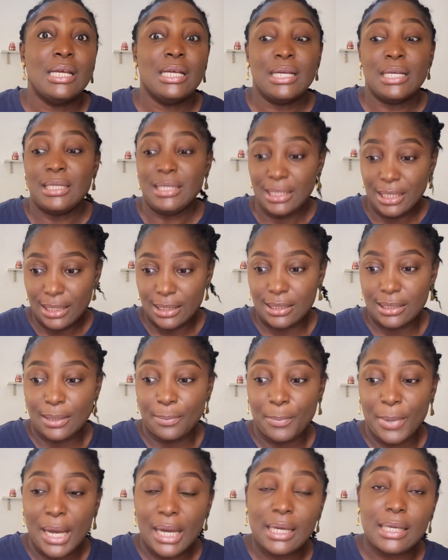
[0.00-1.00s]
yes, the
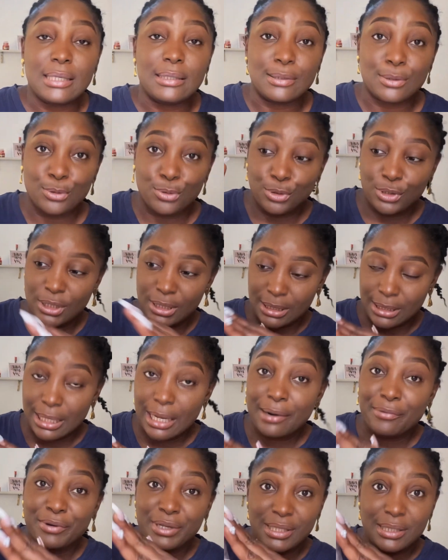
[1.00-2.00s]
pack is
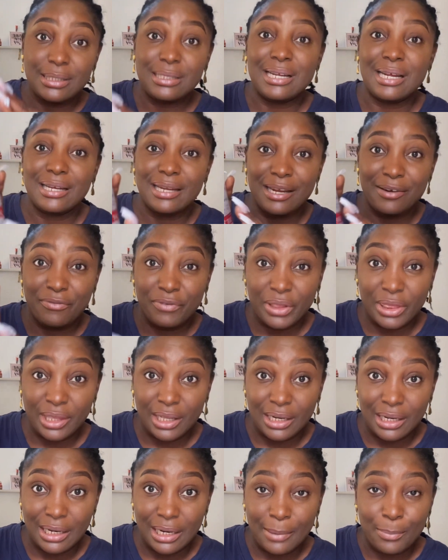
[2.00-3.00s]
Kojie-san written and
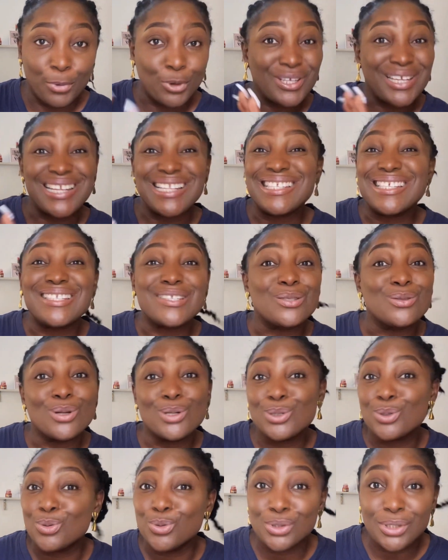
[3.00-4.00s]
everything there, but it is not
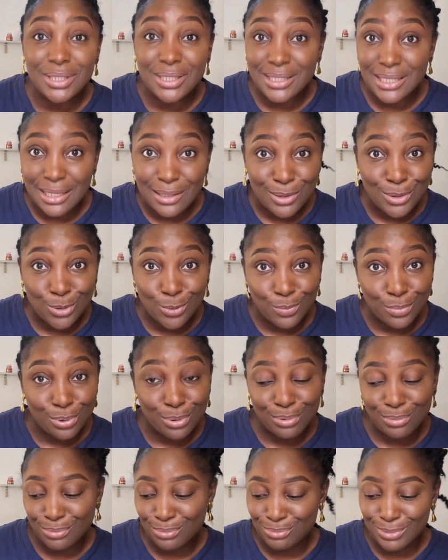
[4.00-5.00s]
Kojie-san soap.
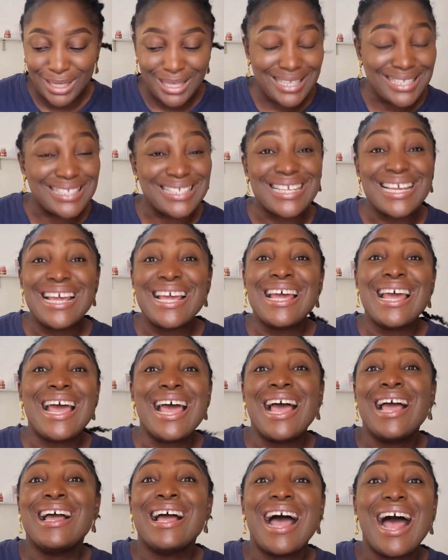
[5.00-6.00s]
It
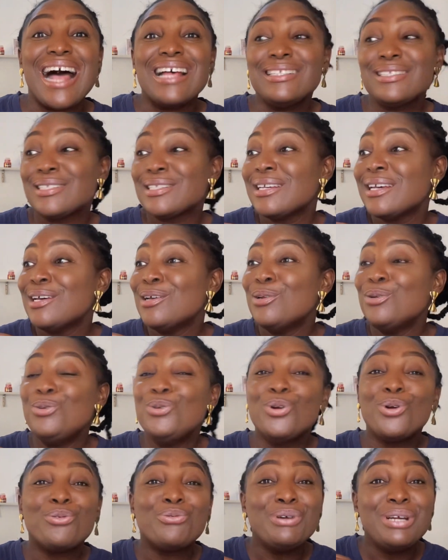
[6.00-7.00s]
has no
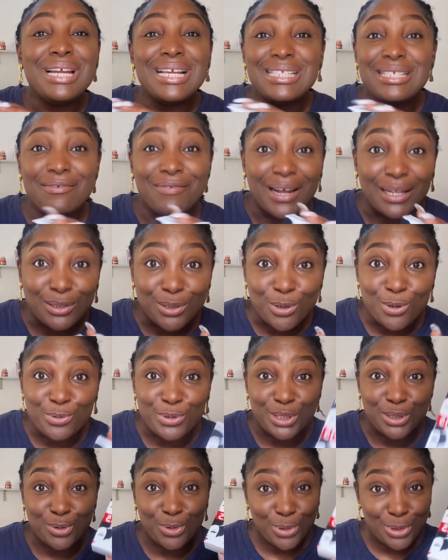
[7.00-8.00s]
relative at all with
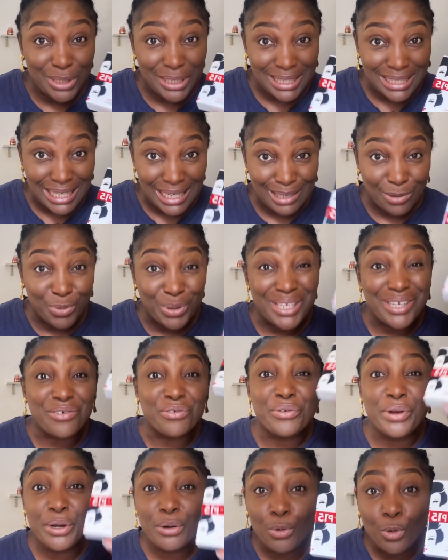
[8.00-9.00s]
Kojie-san, with the
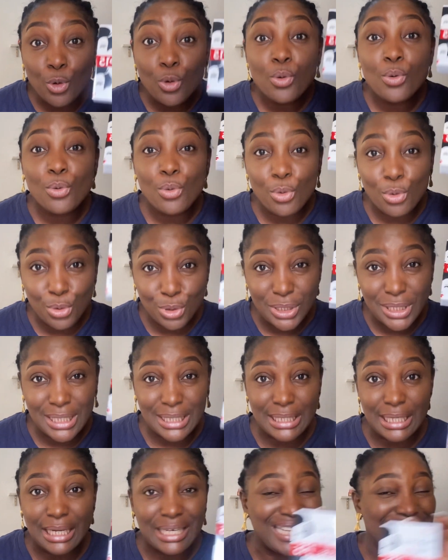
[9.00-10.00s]
real
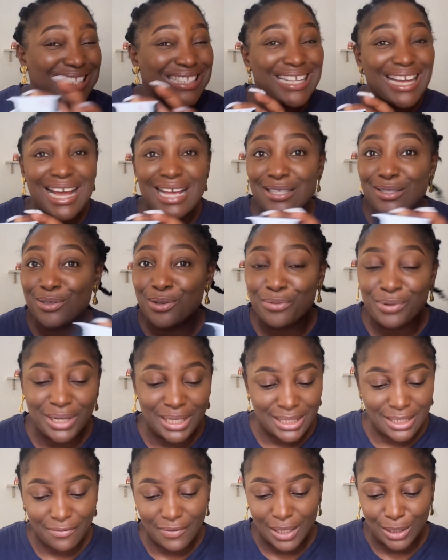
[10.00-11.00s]
Kojie-san. It has no
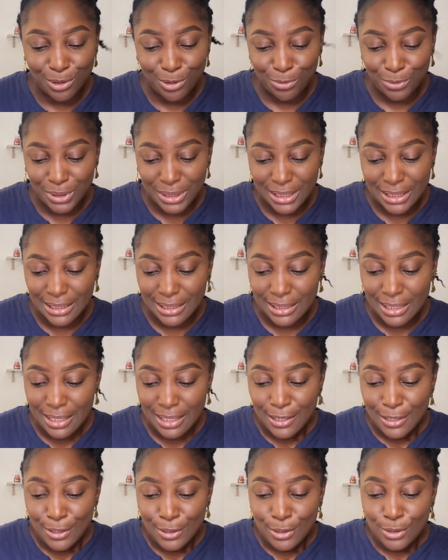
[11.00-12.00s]
relative at all with it.
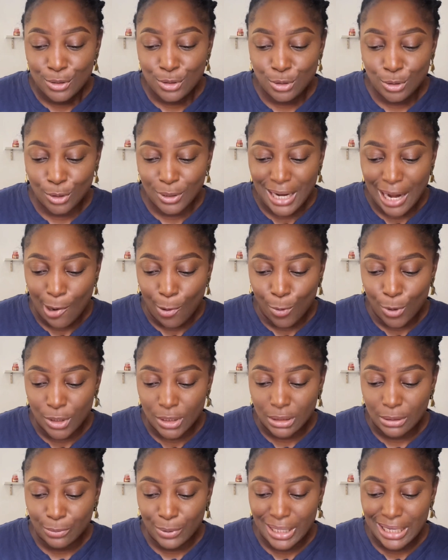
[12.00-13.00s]
So that was
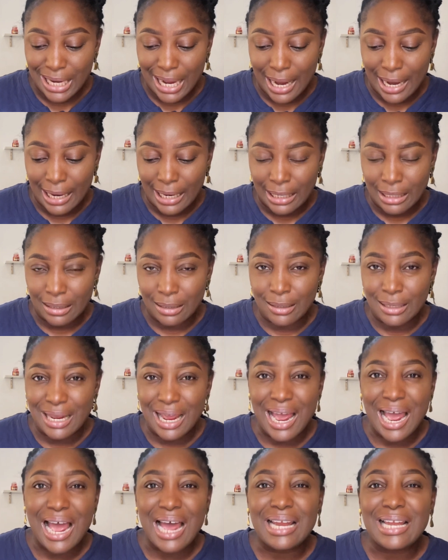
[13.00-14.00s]
when I
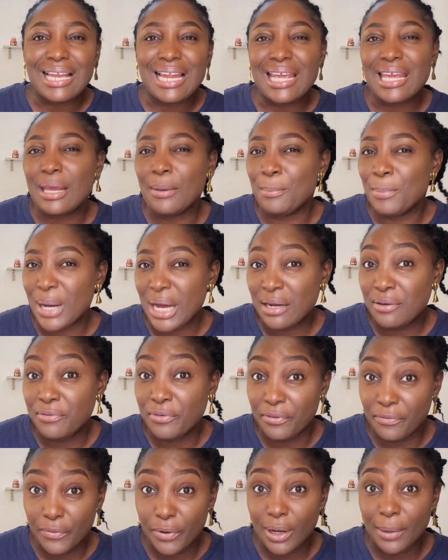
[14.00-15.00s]
had like a bad
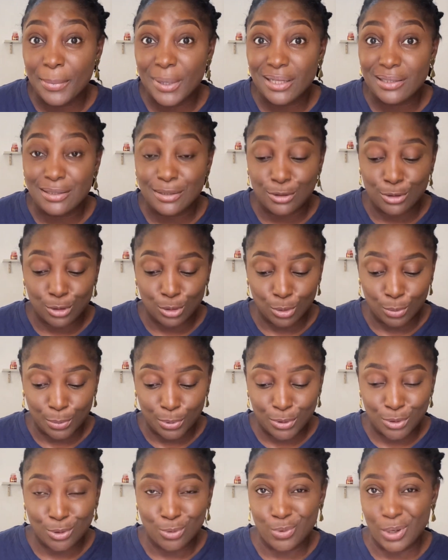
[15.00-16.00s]
review about the soup.
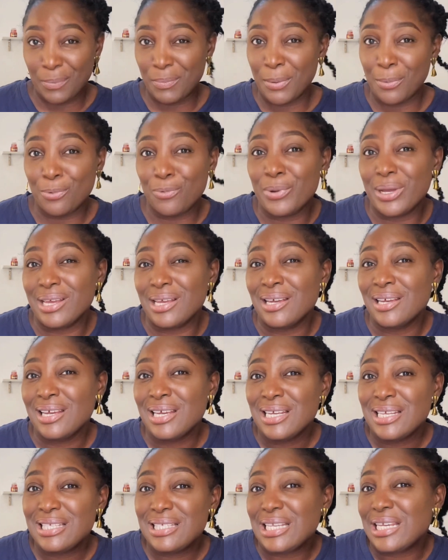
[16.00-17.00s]
So when people were
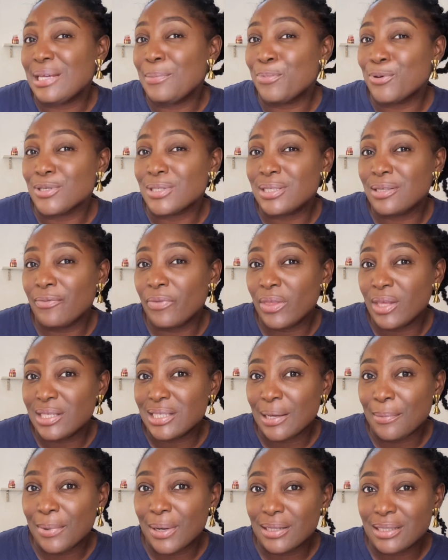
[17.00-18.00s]
saying positive things
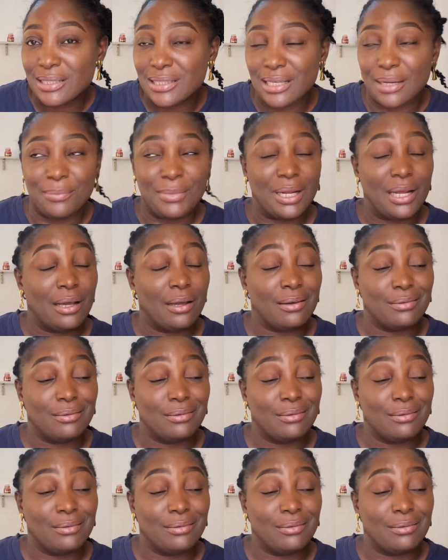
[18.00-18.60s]
about it, I'm like,